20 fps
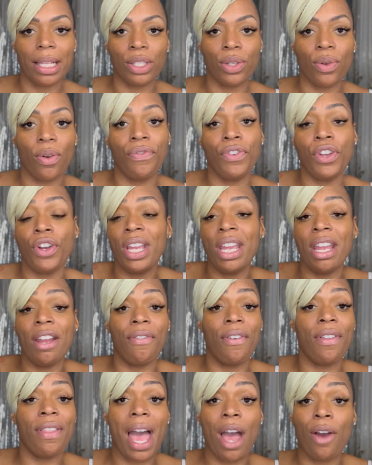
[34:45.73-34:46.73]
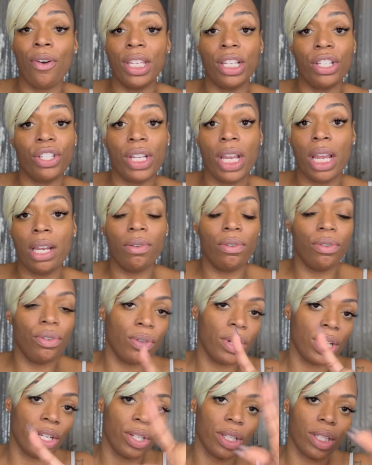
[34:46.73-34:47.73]
So if you're here for that on this channel, you
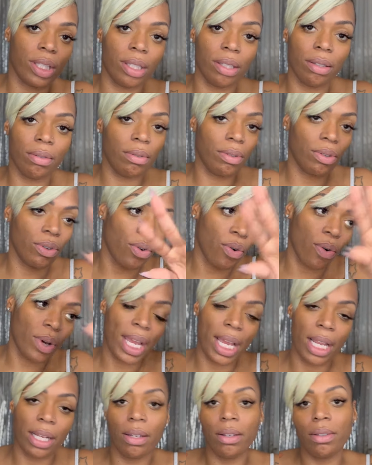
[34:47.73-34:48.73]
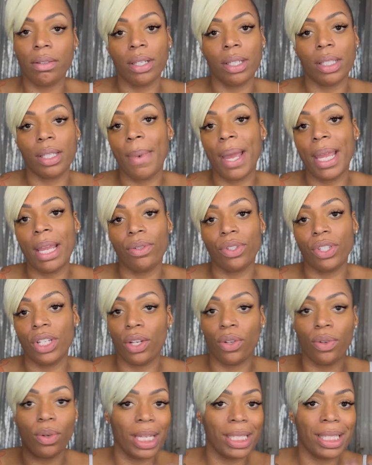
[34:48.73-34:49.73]
could just go ahead to somebody else's
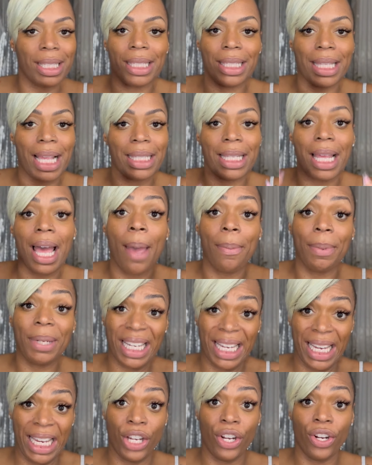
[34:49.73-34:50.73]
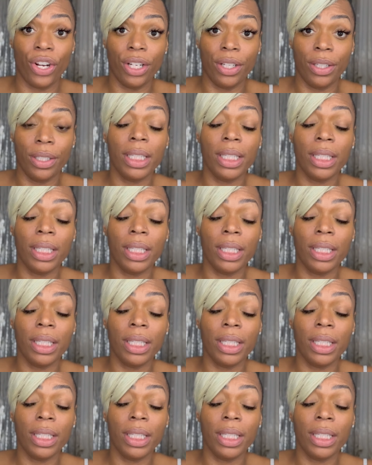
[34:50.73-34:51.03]
channel because that's not happening here.